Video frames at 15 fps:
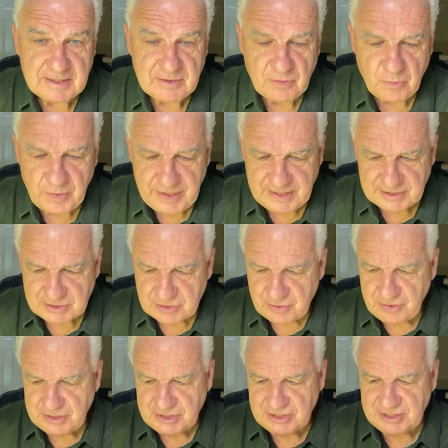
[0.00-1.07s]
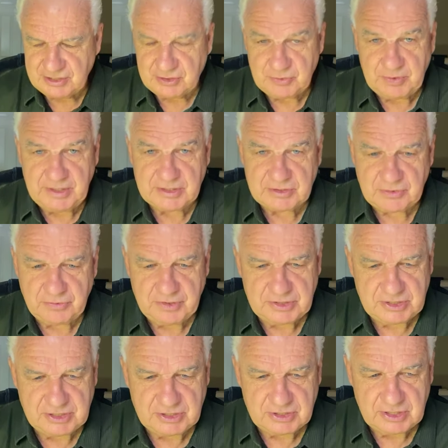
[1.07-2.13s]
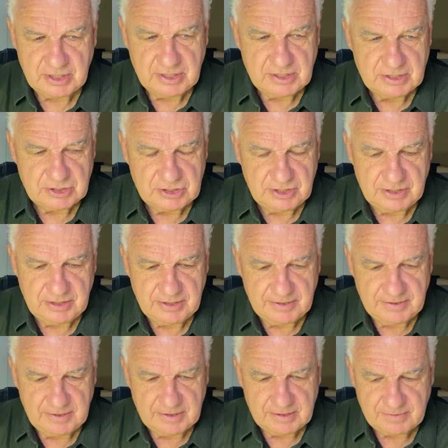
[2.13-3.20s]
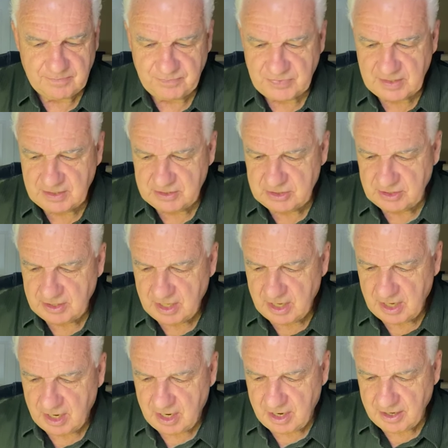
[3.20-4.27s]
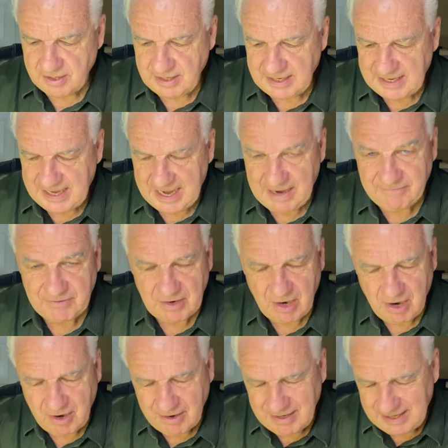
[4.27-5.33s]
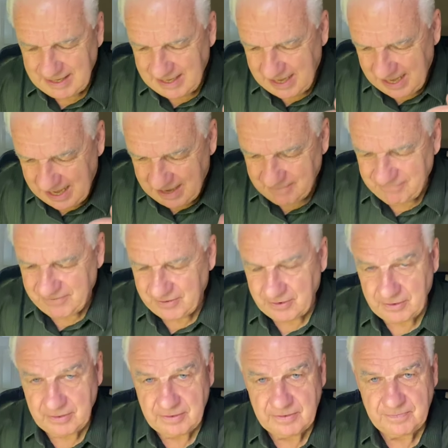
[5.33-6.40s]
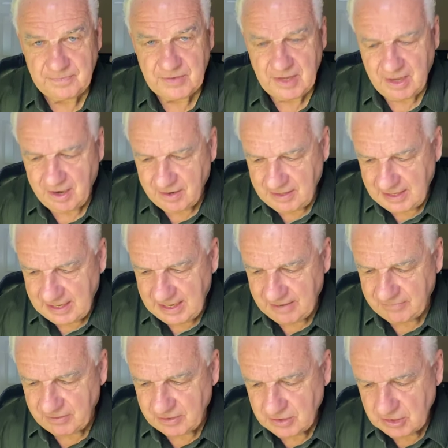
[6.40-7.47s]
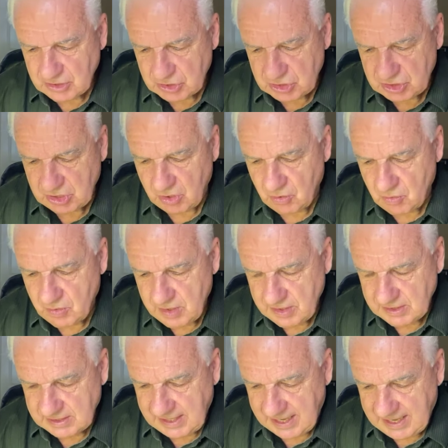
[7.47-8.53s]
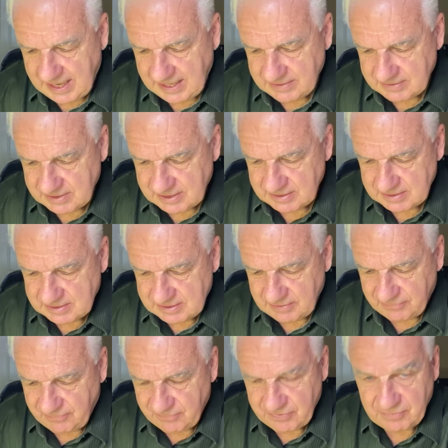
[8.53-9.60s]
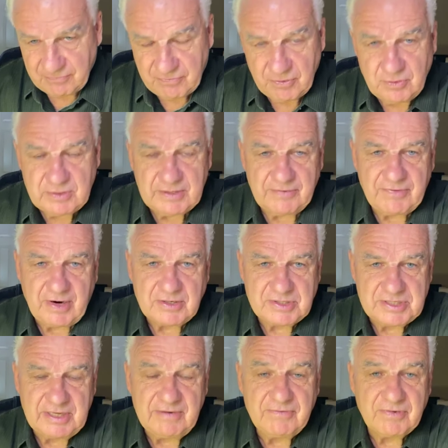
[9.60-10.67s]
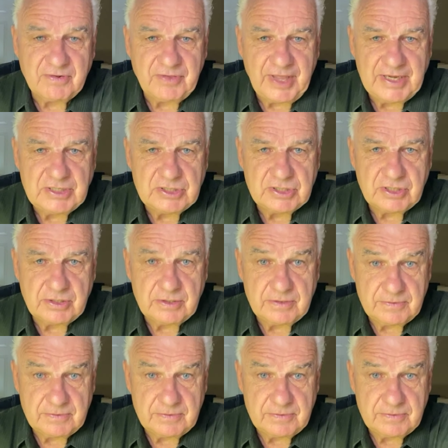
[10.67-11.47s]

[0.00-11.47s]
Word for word: We as Christians, we as Christians should should hardly ever, hardly ever, hardly ever show the, the, the fruit of our sinful nature.